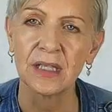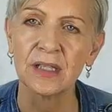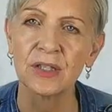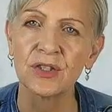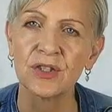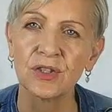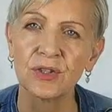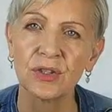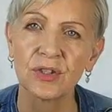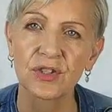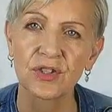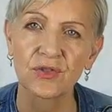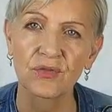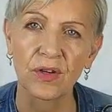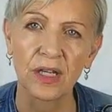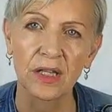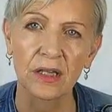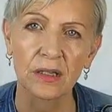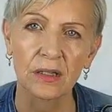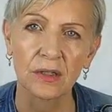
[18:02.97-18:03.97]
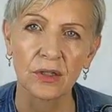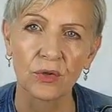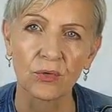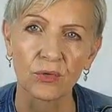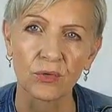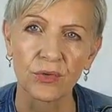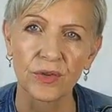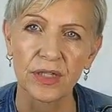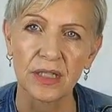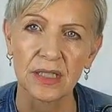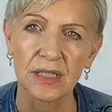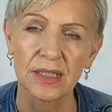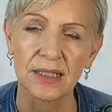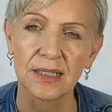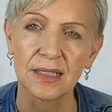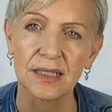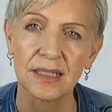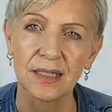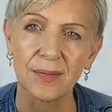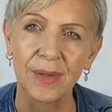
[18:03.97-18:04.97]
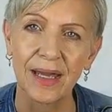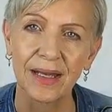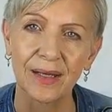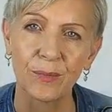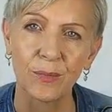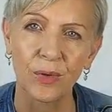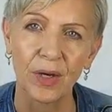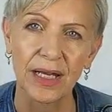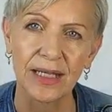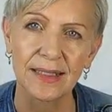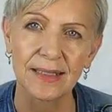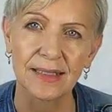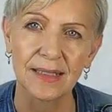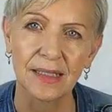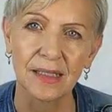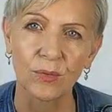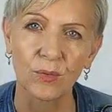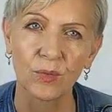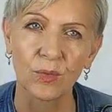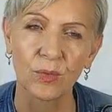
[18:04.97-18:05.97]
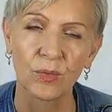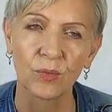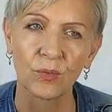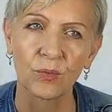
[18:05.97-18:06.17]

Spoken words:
into your strength and your authenticity about embracing